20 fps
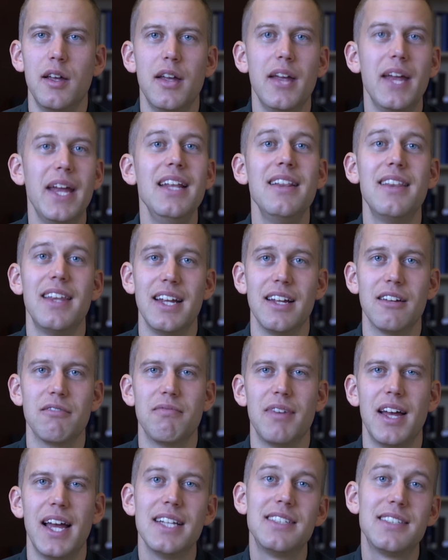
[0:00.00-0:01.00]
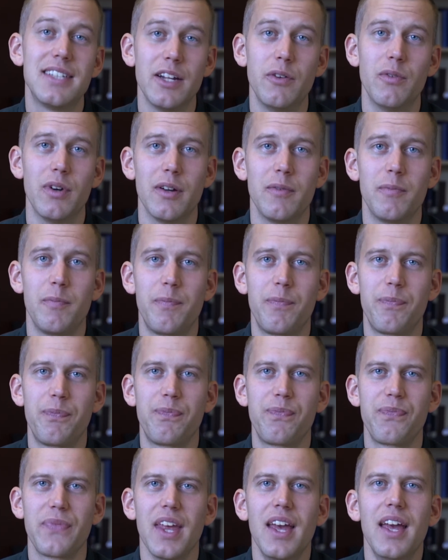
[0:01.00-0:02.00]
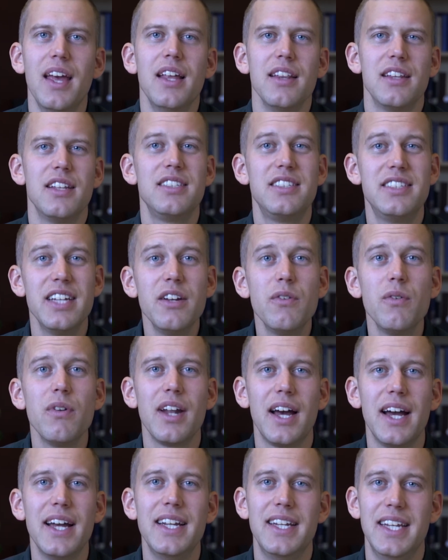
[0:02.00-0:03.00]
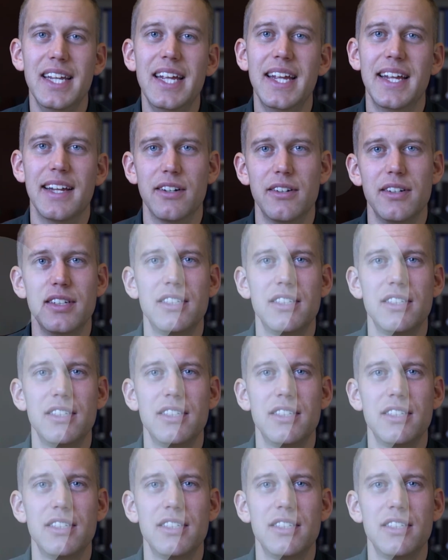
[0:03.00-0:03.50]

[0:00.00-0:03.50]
painting, etc. The general idea here